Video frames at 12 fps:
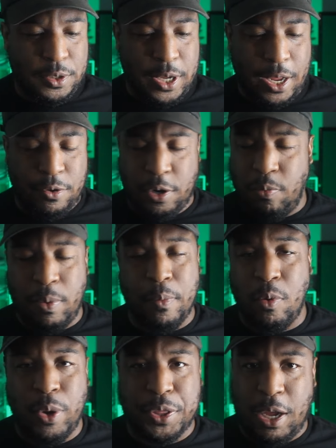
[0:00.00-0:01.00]
I don't know,
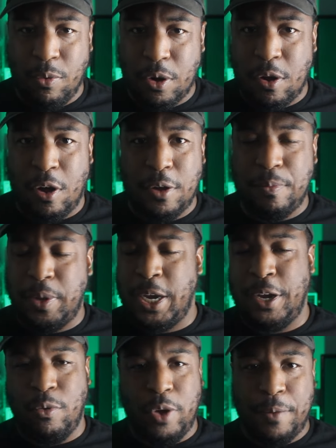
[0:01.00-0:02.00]
remember what they were called. But
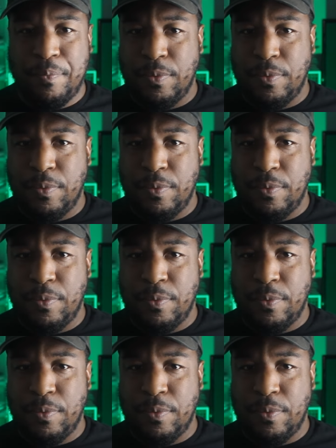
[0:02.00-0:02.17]
anyway,